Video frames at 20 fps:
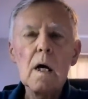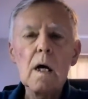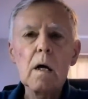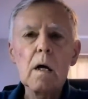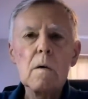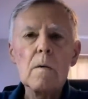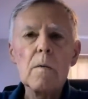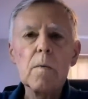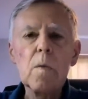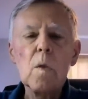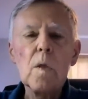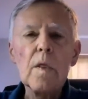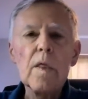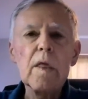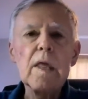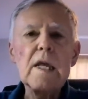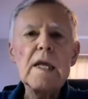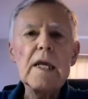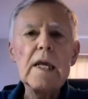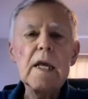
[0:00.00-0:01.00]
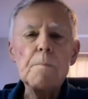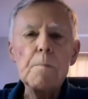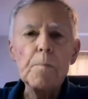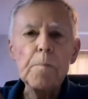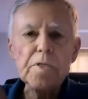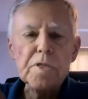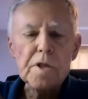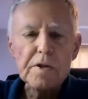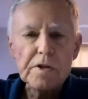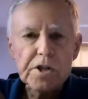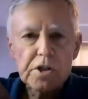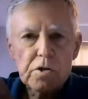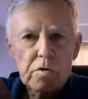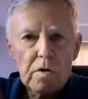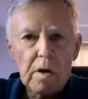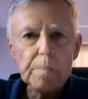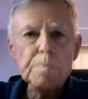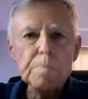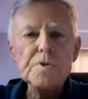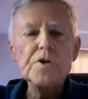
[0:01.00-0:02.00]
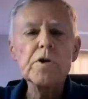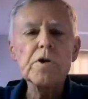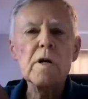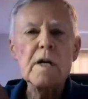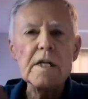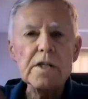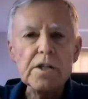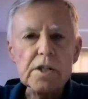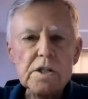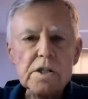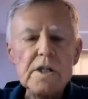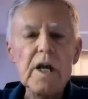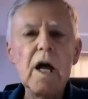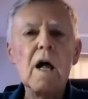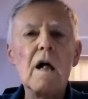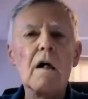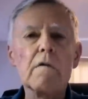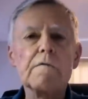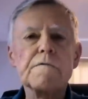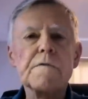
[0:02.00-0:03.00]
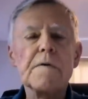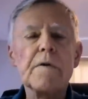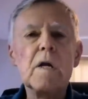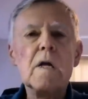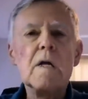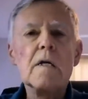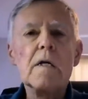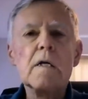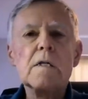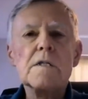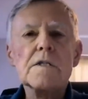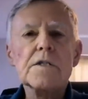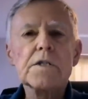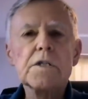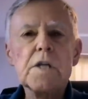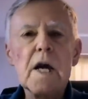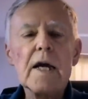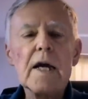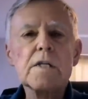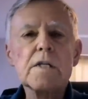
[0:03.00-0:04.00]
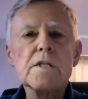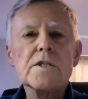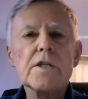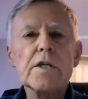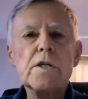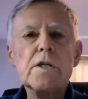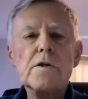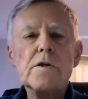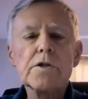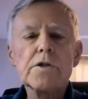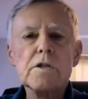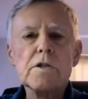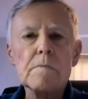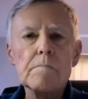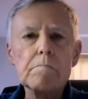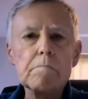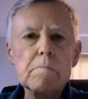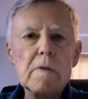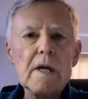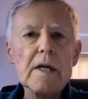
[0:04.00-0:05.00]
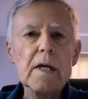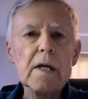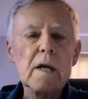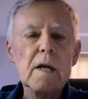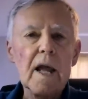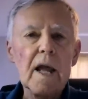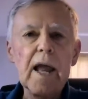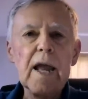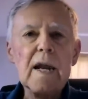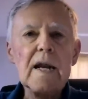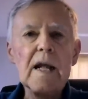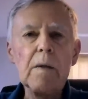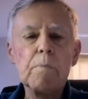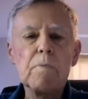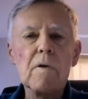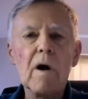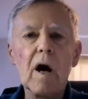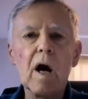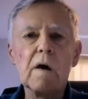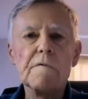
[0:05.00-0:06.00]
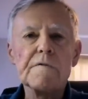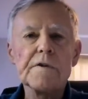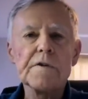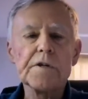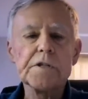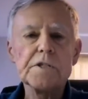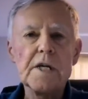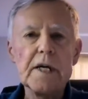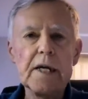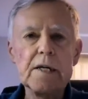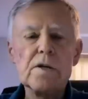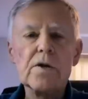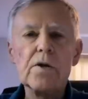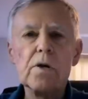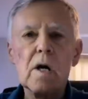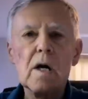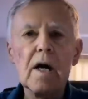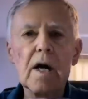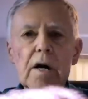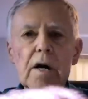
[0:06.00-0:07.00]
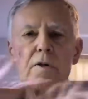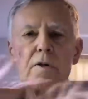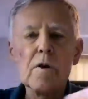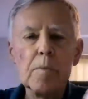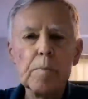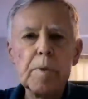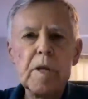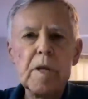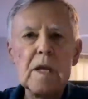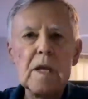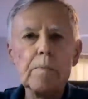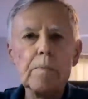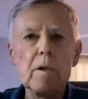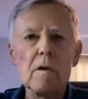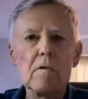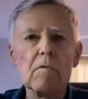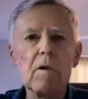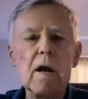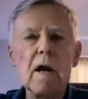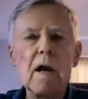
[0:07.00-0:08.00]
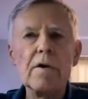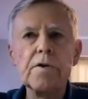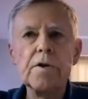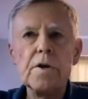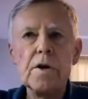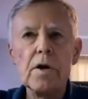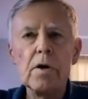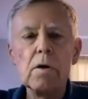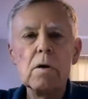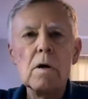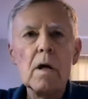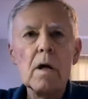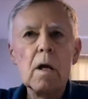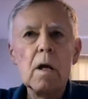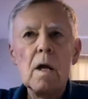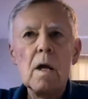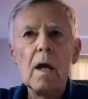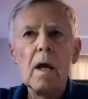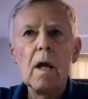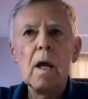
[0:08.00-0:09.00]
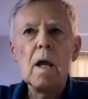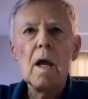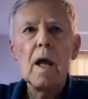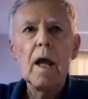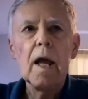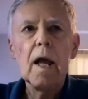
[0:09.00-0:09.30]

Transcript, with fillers: uh, but the scripture itself says that you submit any prophecy to other people around you.